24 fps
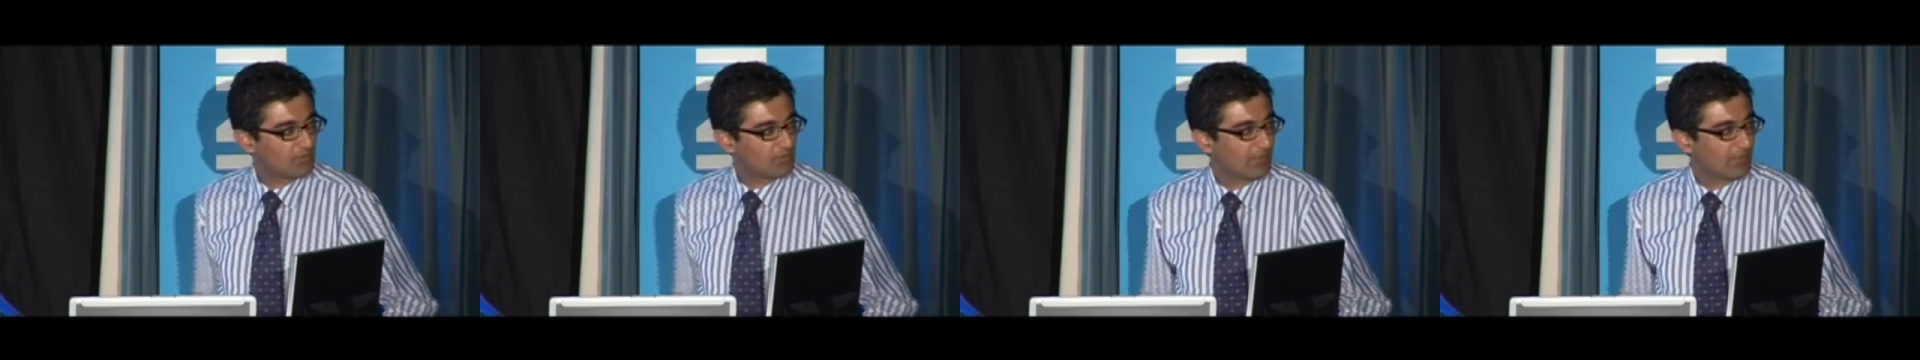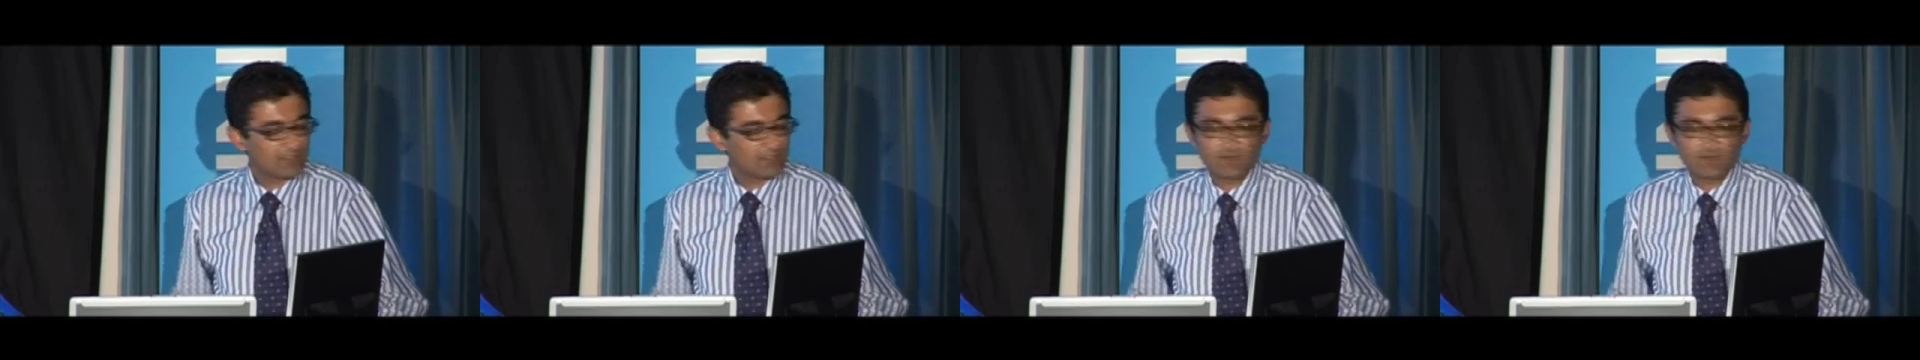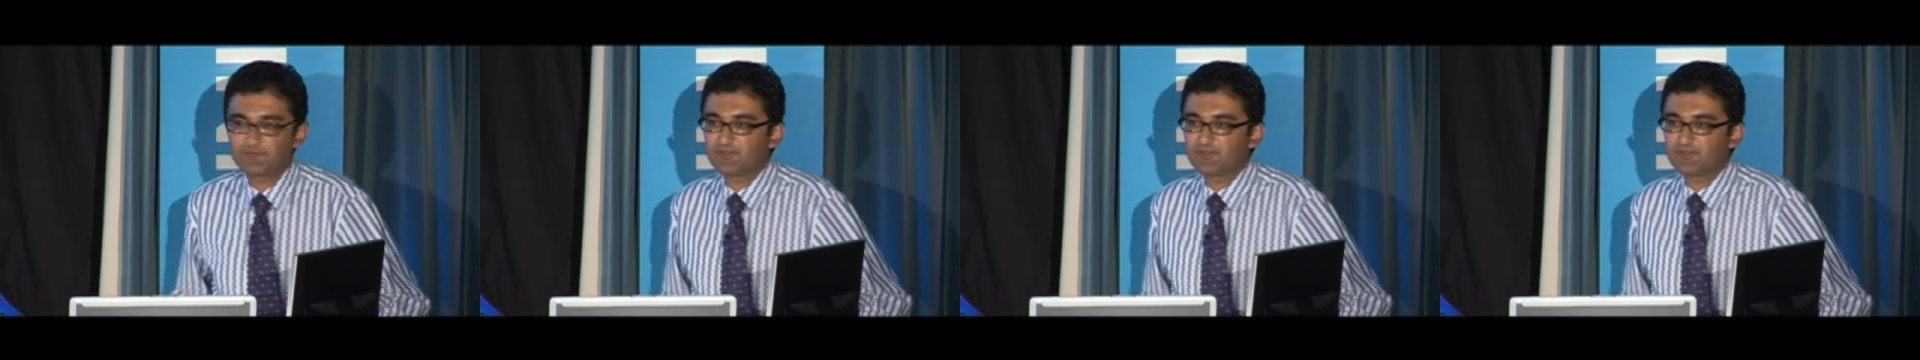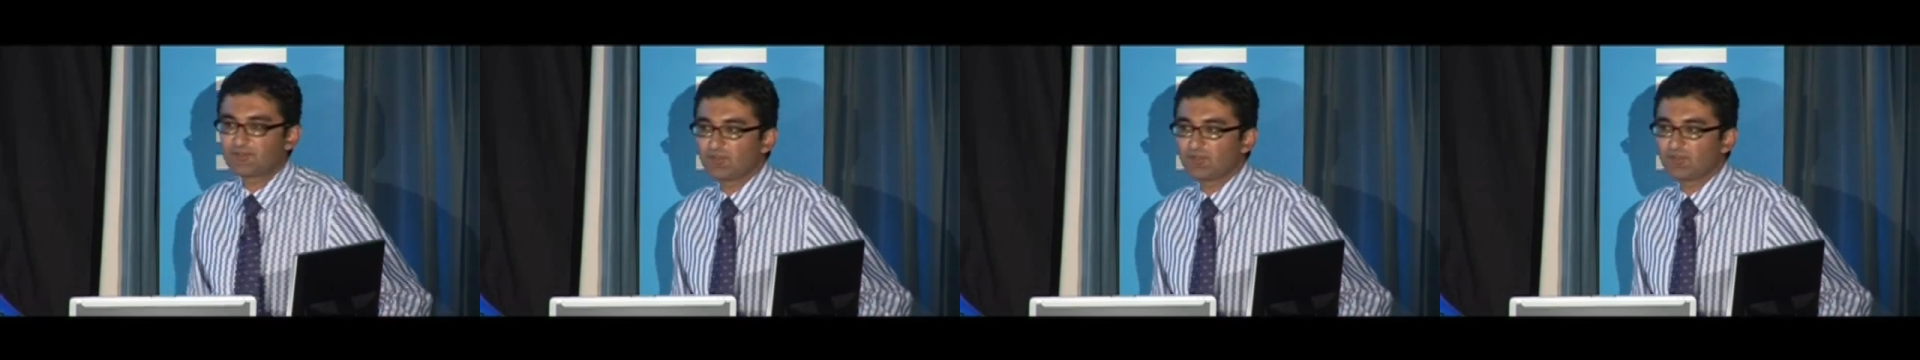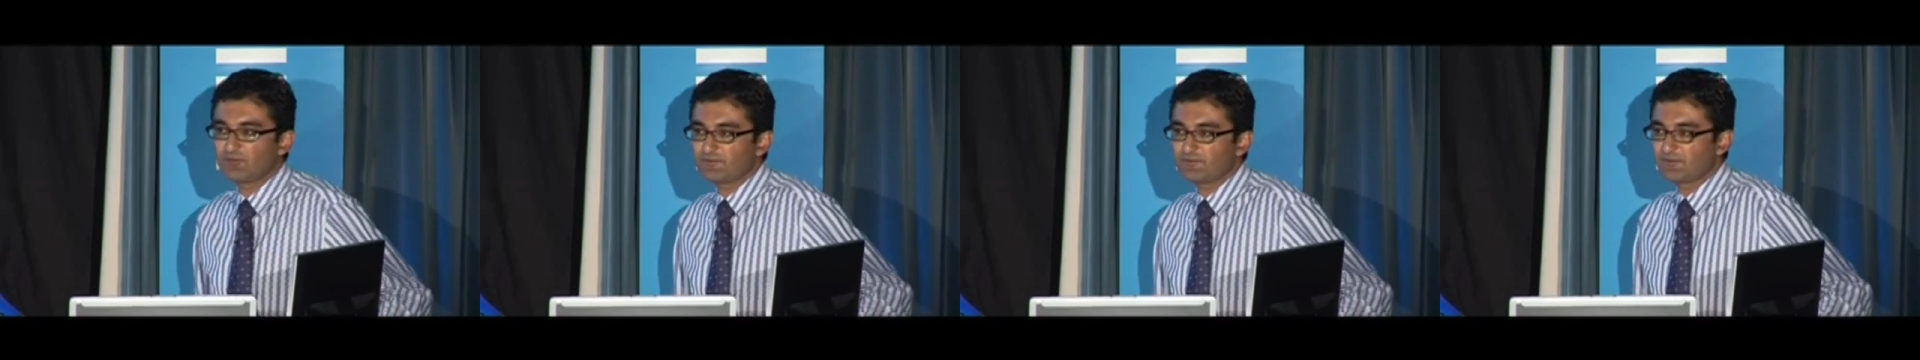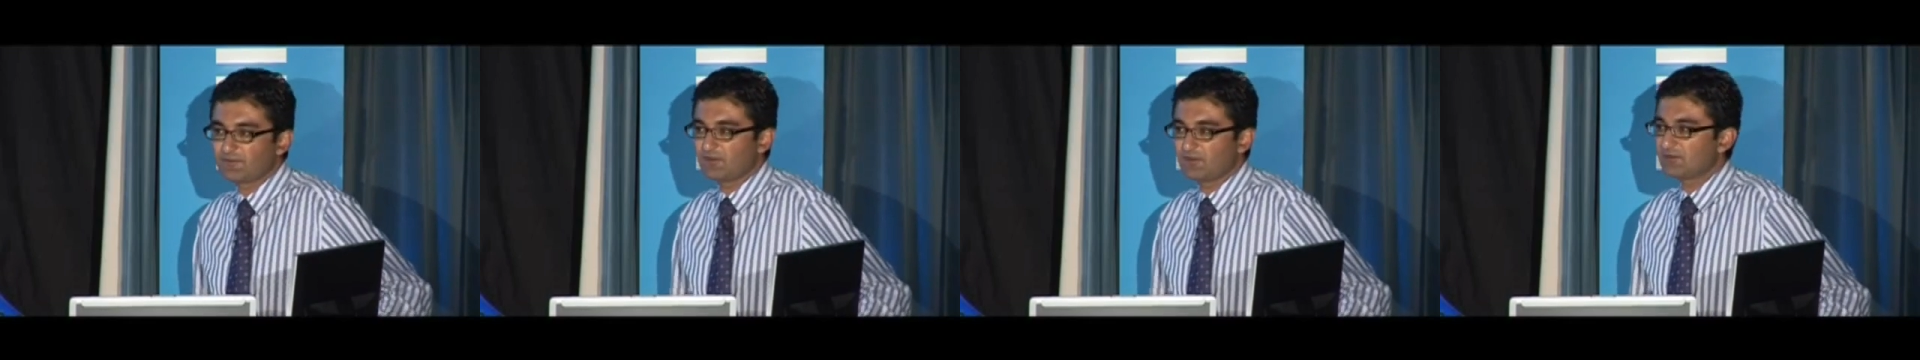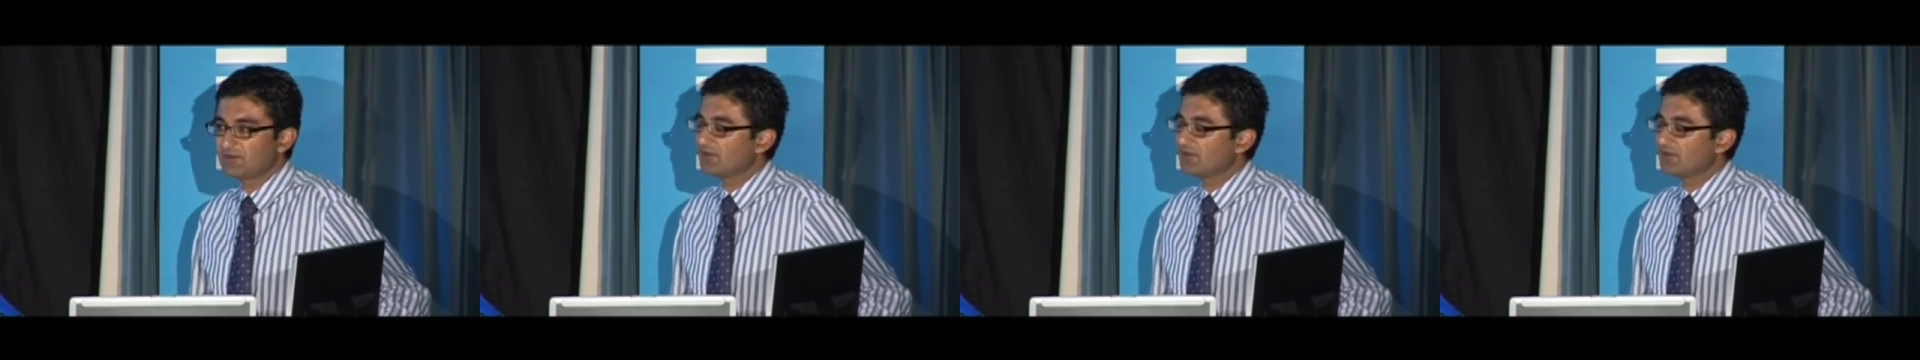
you're welcome to sort of